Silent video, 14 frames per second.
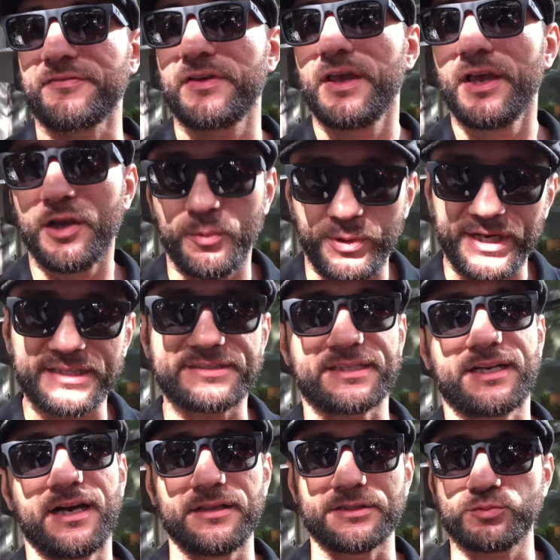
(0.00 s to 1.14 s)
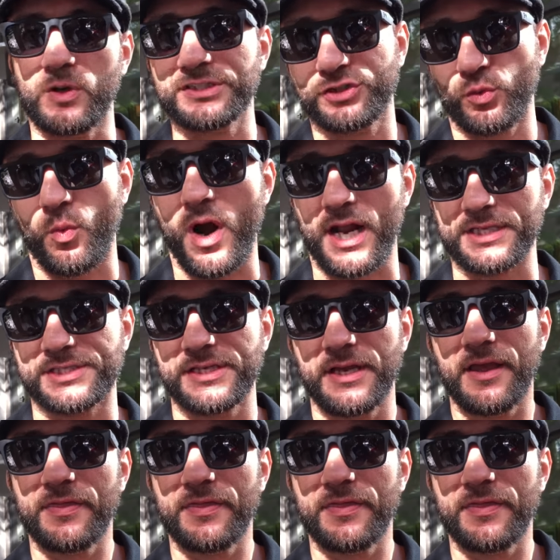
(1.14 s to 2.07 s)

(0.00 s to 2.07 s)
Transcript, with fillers: Yeah. He'll bring it to colors, what to watch.